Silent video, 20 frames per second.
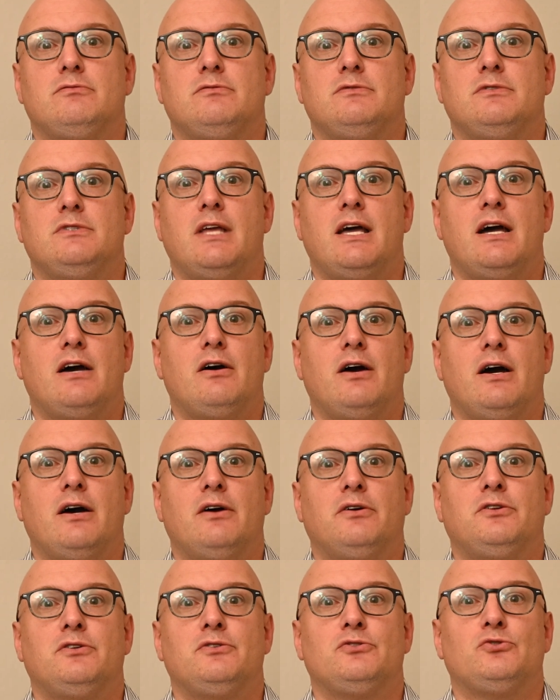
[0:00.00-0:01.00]
Now,
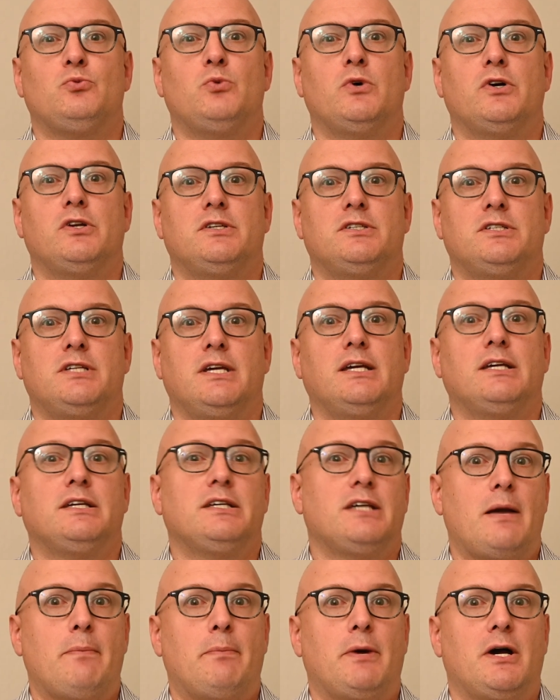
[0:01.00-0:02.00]
how does one
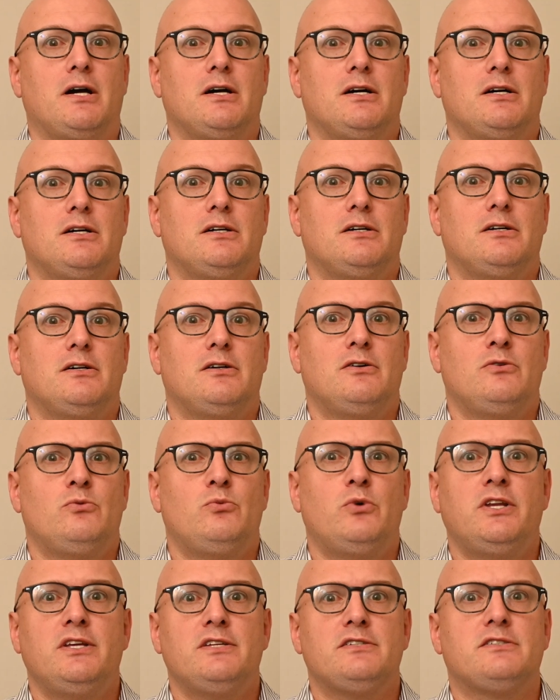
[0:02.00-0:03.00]
take CAPA?
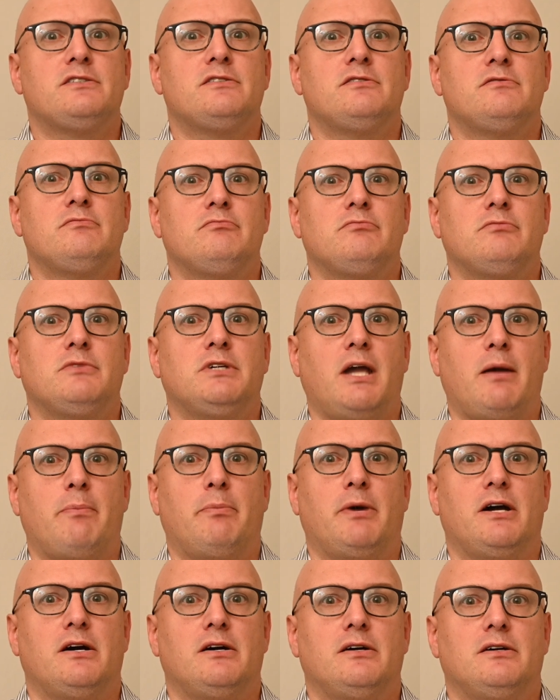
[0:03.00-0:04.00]
What is
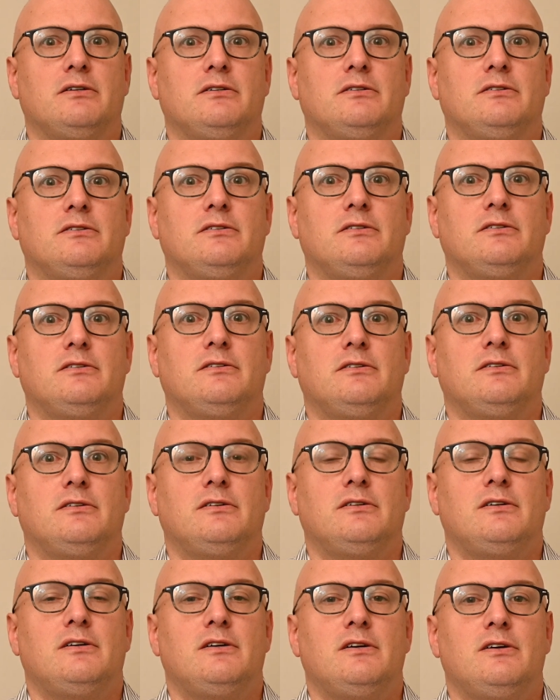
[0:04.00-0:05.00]
CAPA?
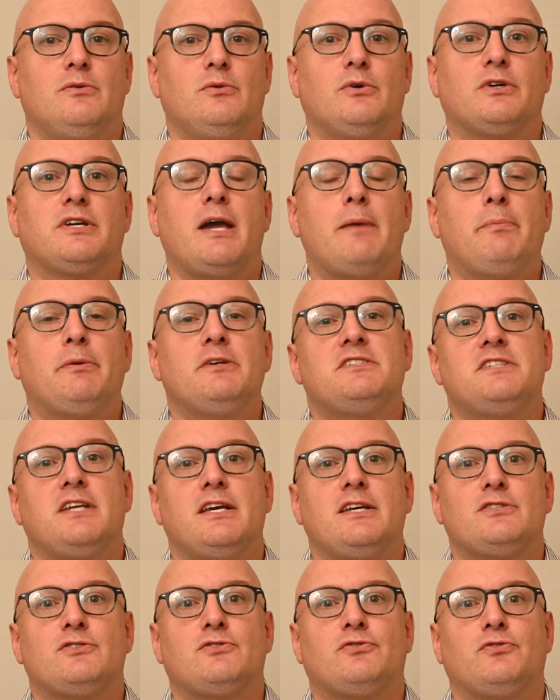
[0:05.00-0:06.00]
Well, CAPA
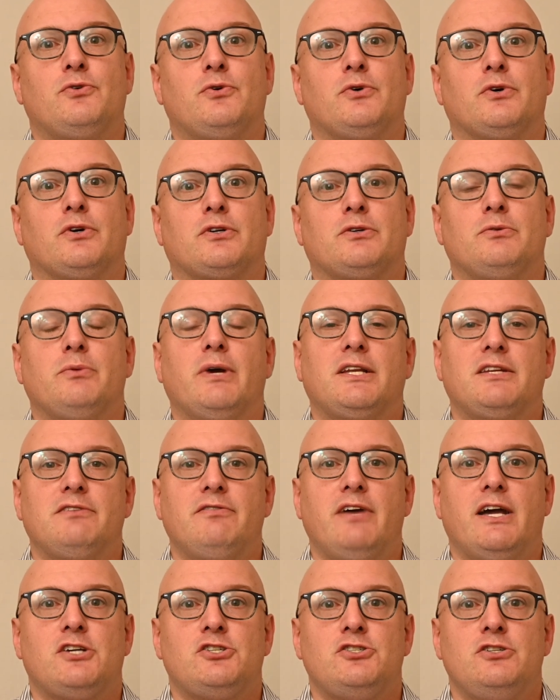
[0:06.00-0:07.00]
stands for
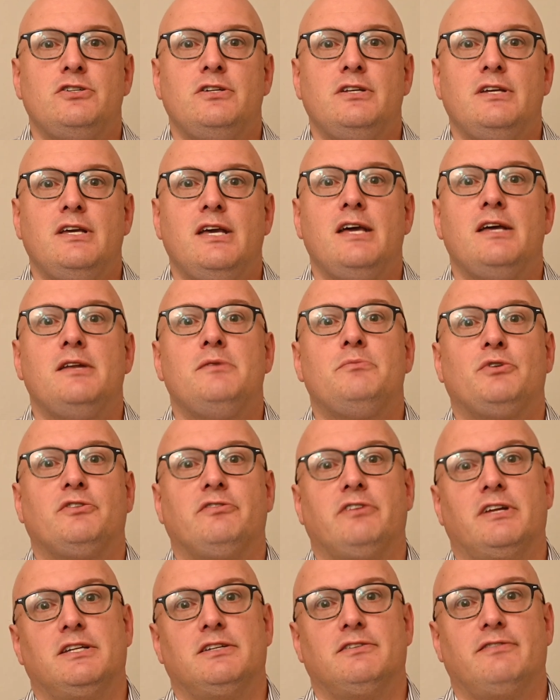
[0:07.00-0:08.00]
corrective action and
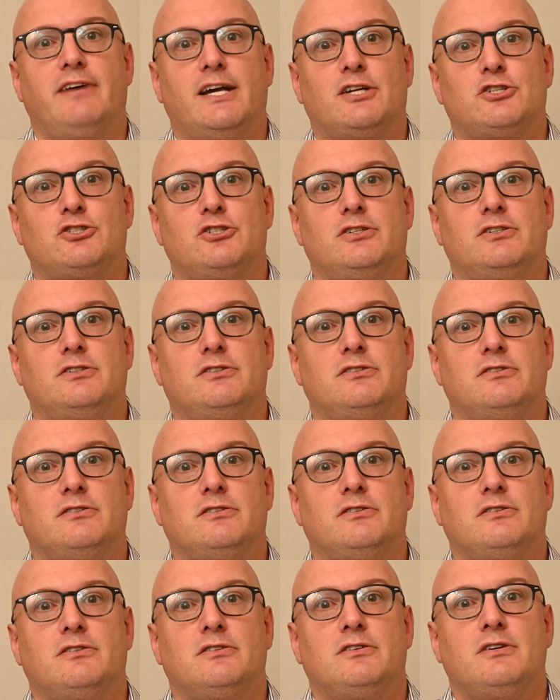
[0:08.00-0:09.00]
preventive action.
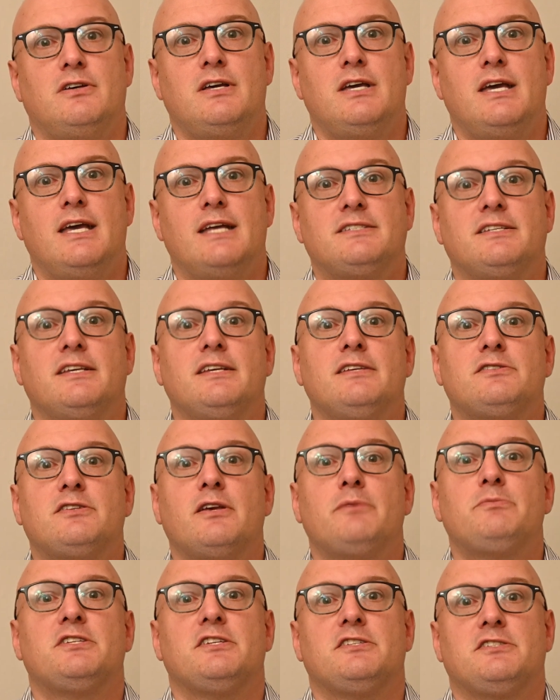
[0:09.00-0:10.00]
It's a
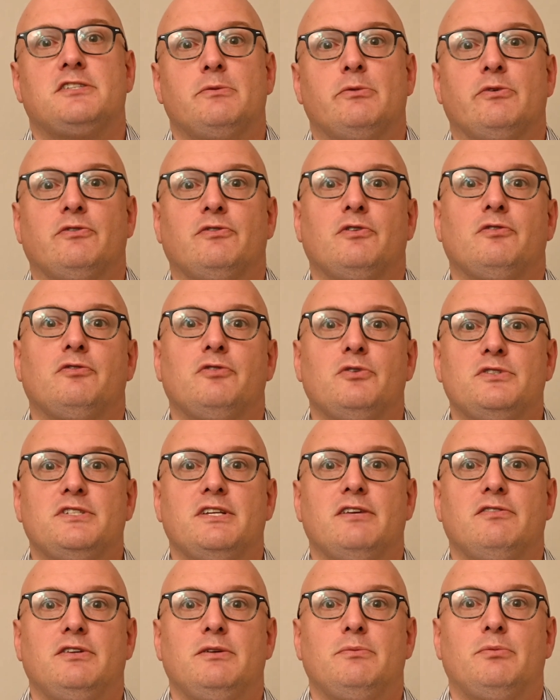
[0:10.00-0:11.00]
subsystem of your food
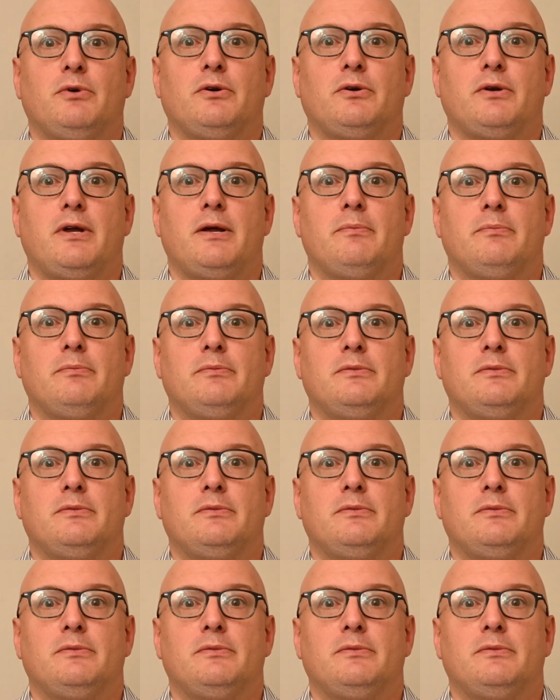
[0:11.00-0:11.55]
safety program.